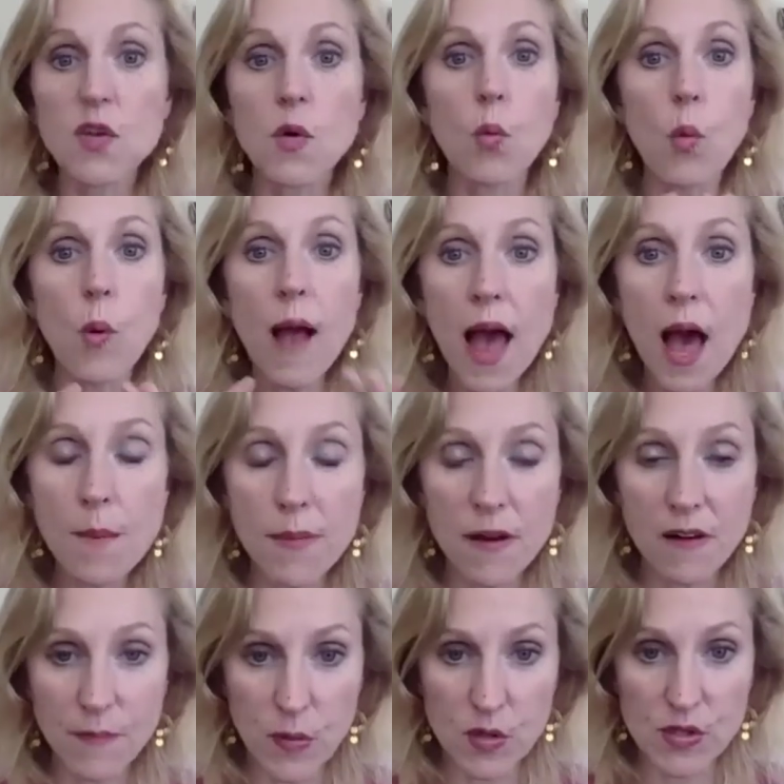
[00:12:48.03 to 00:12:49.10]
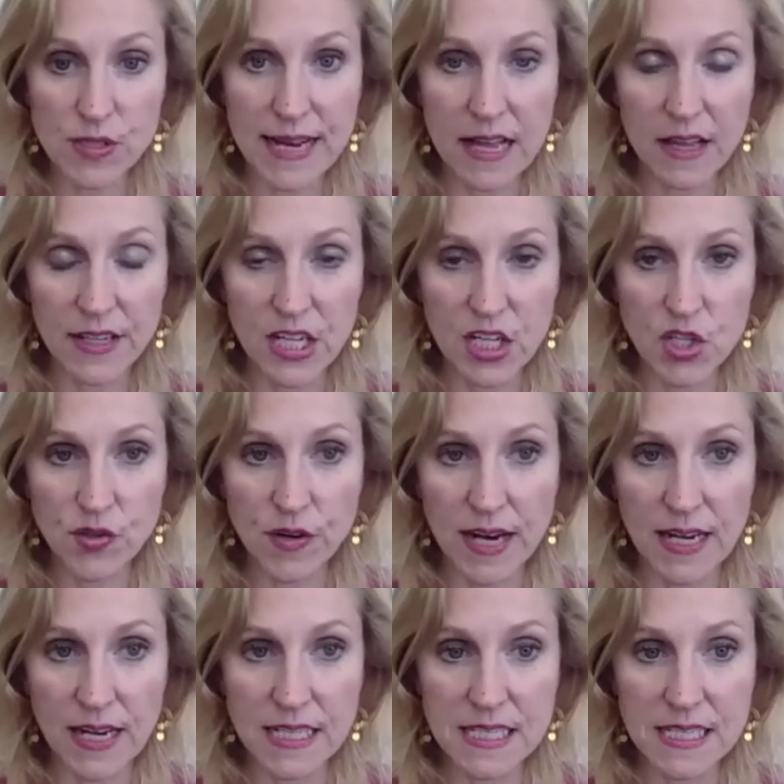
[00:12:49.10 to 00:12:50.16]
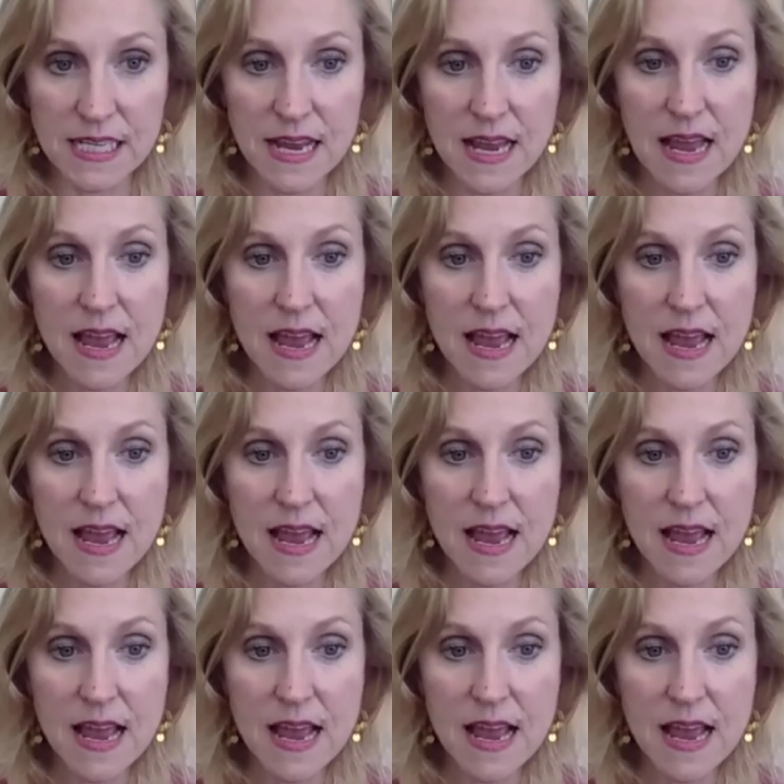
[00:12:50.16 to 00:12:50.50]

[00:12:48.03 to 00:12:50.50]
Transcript: the web of personality traits